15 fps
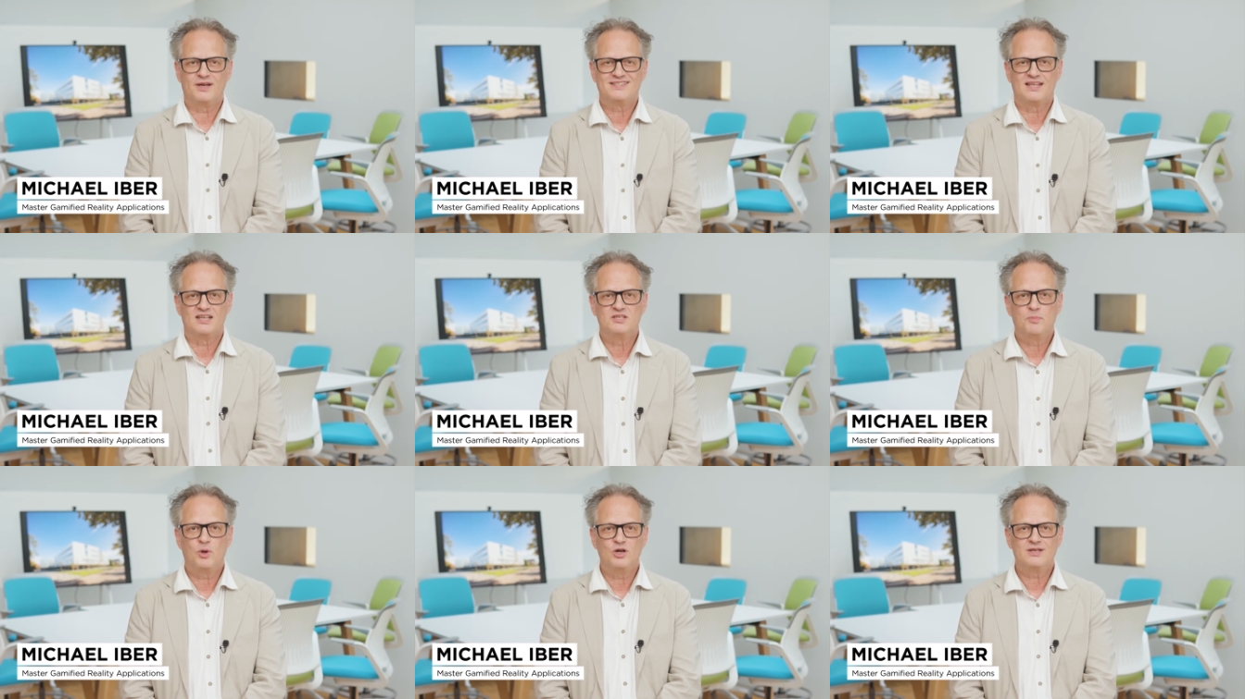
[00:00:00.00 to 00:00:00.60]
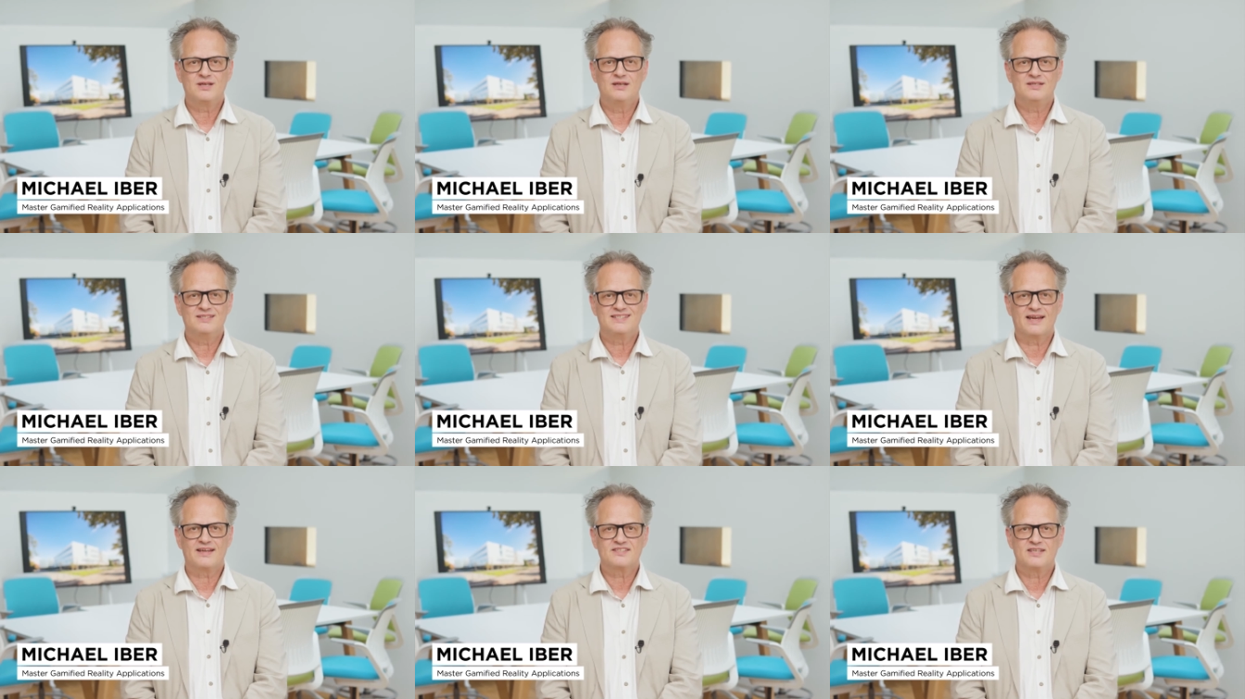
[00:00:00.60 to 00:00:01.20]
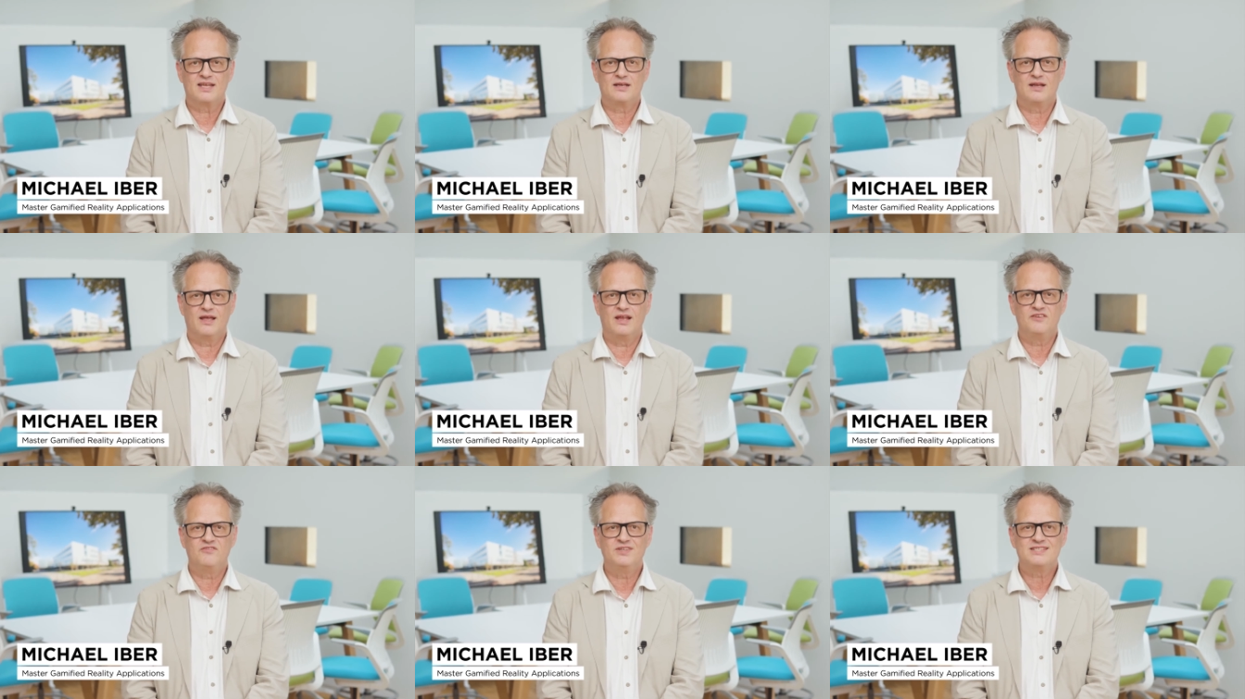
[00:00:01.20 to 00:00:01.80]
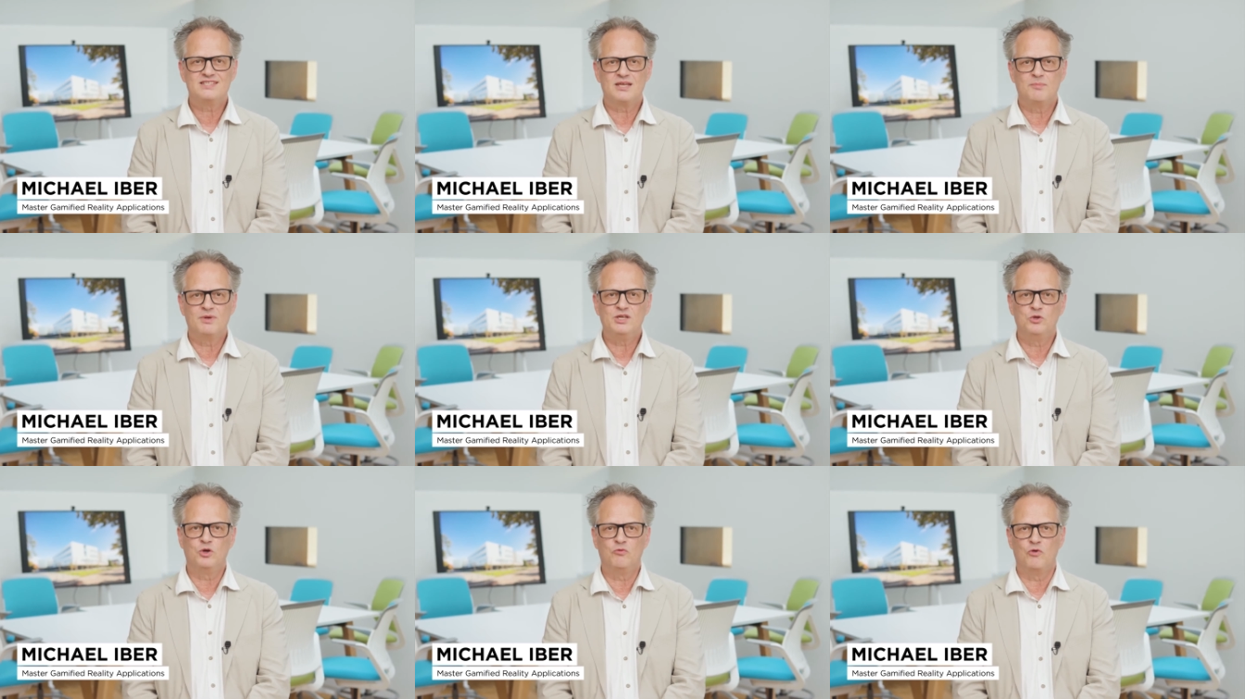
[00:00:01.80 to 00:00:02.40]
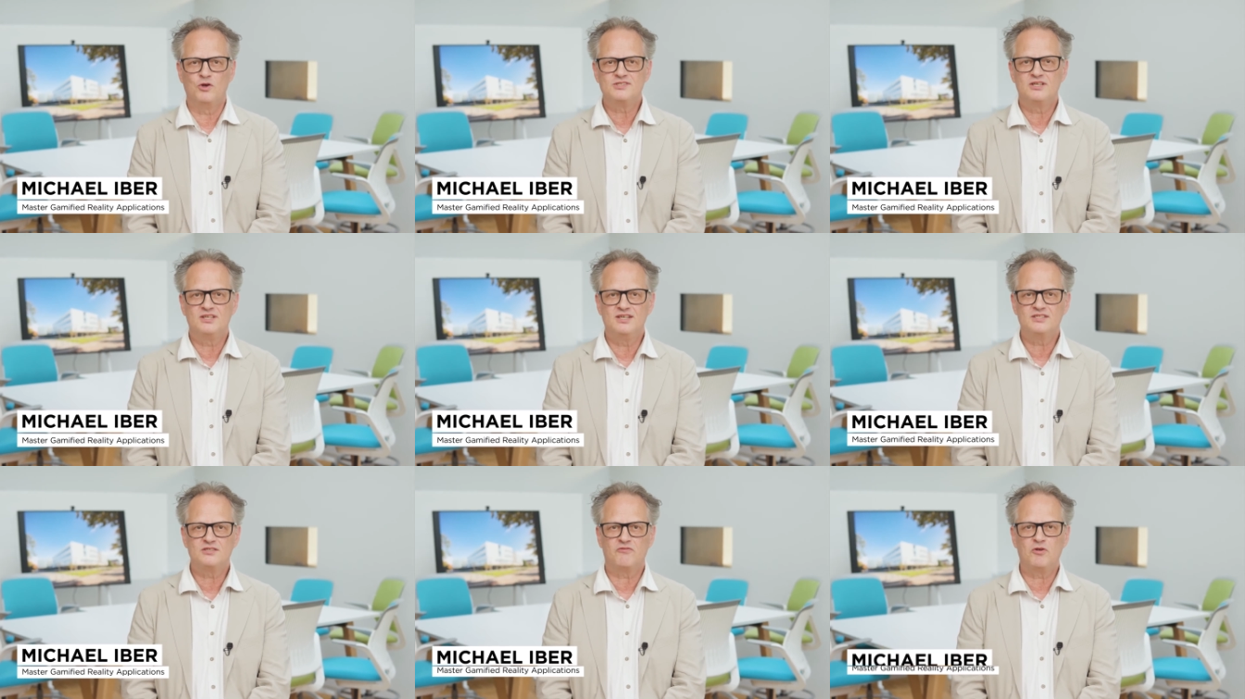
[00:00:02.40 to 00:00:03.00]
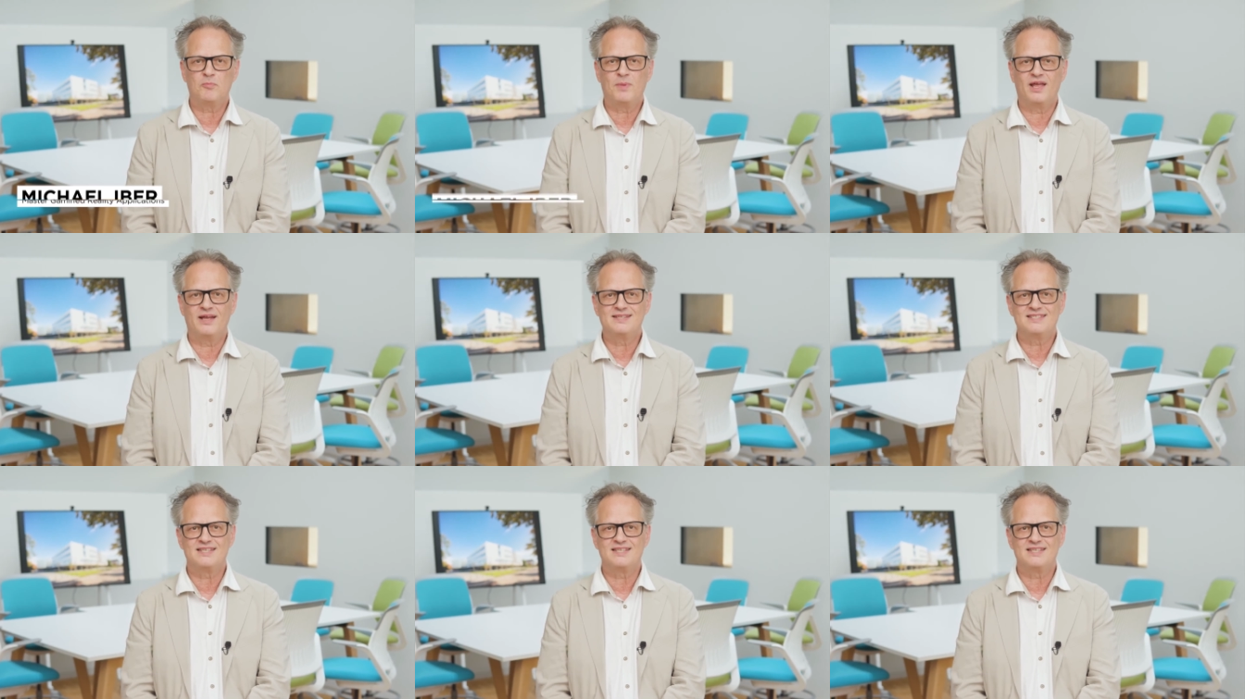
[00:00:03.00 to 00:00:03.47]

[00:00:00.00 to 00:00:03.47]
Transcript: by St. Pölten, Saxion, and Vidzeme Universities of Applied